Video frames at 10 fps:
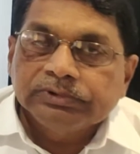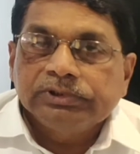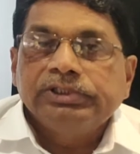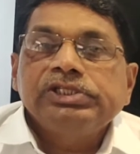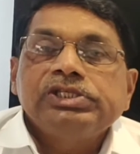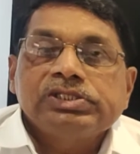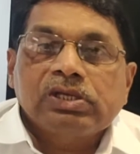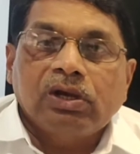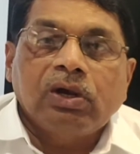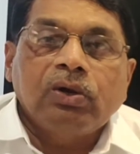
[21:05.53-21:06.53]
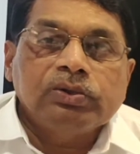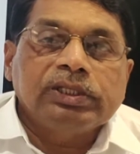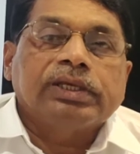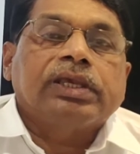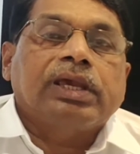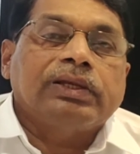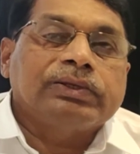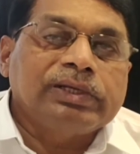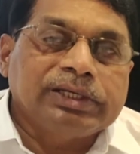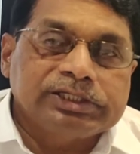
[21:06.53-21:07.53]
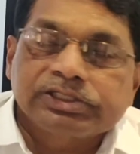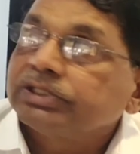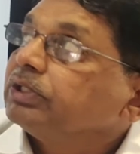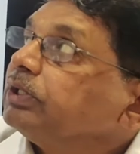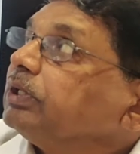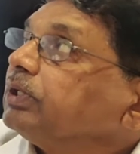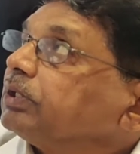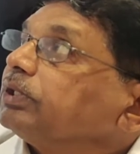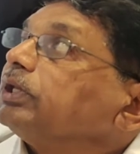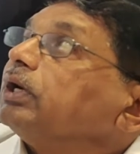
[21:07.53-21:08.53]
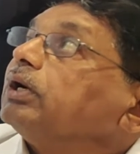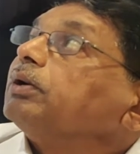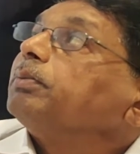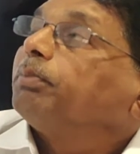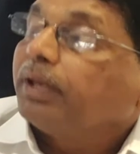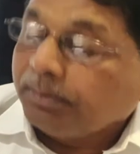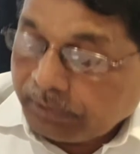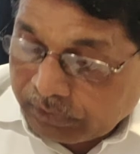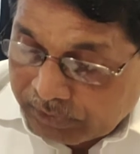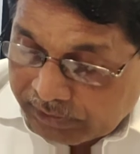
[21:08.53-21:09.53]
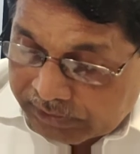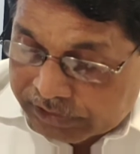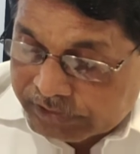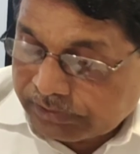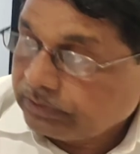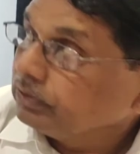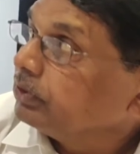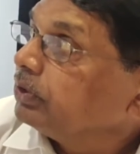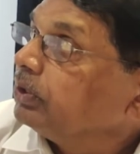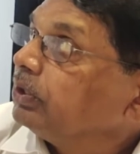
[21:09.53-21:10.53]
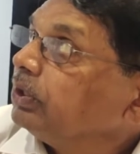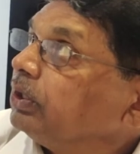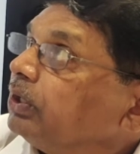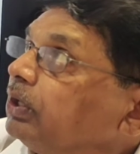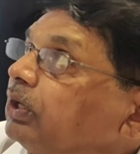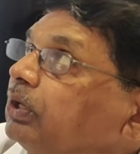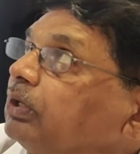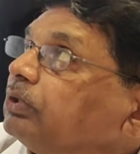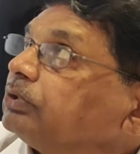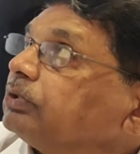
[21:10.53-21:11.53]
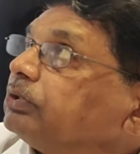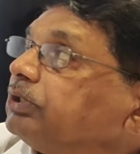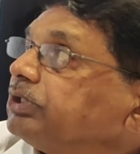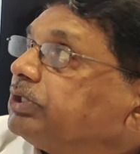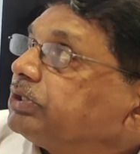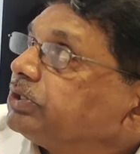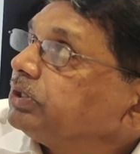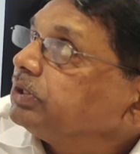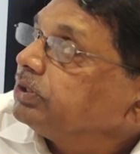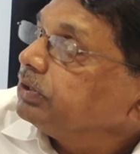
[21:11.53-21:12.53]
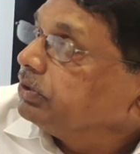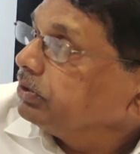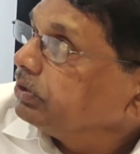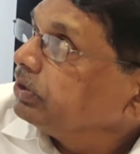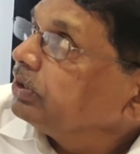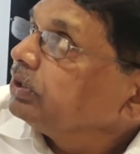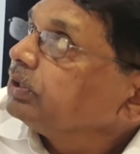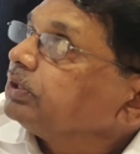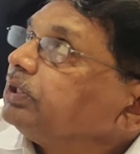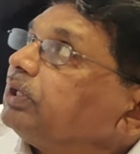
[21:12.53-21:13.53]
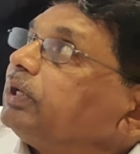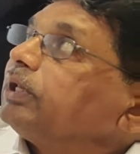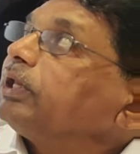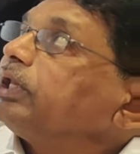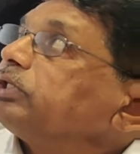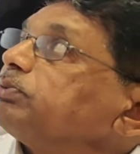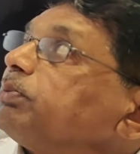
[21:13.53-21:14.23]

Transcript: This is how they calculate the map units. So this is the linkage